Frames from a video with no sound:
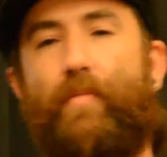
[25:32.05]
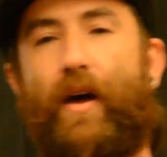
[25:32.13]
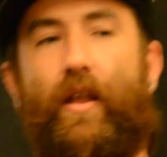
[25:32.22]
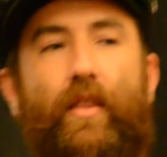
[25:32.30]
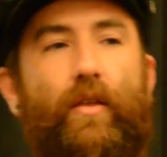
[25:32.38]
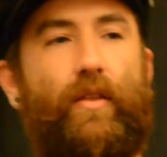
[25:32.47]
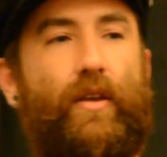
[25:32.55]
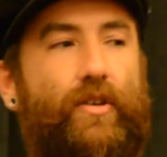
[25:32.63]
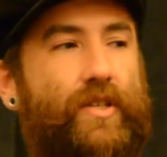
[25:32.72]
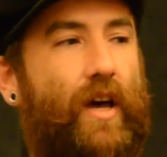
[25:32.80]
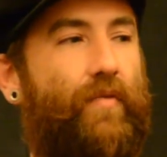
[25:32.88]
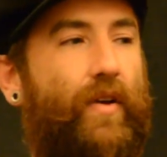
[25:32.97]
about
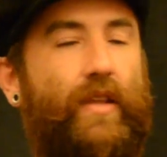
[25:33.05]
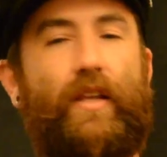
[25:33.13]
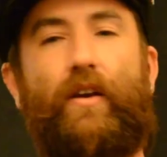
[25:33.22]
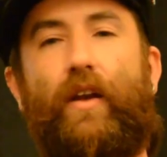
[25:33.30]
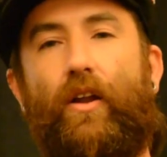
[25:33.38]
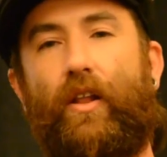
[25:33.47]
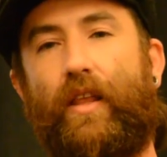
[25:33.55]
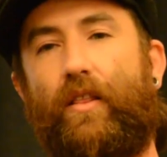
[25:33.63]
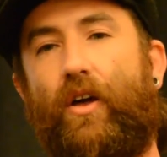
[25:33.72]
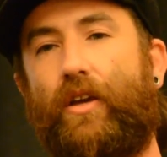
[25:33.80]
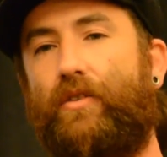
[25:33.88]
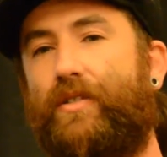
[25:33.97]
yourself on the internet all day
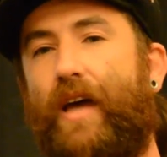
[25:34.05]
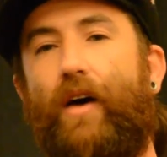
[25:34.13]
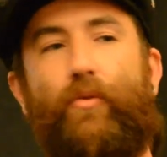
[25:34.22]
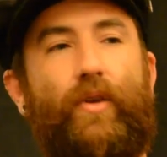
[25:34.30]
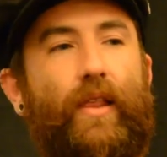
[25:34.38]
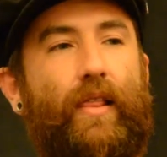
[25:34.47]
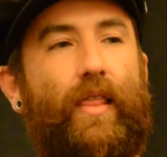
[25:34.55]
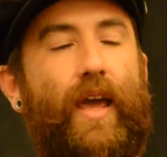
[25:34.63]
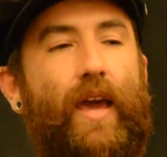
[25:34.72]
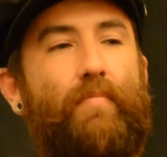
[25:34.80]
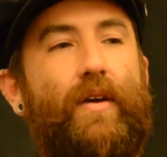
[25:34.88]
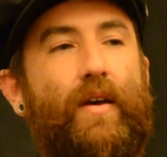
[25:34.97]
long, you sound really
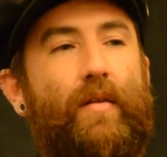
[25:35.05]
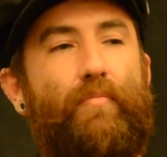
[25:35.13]
lame.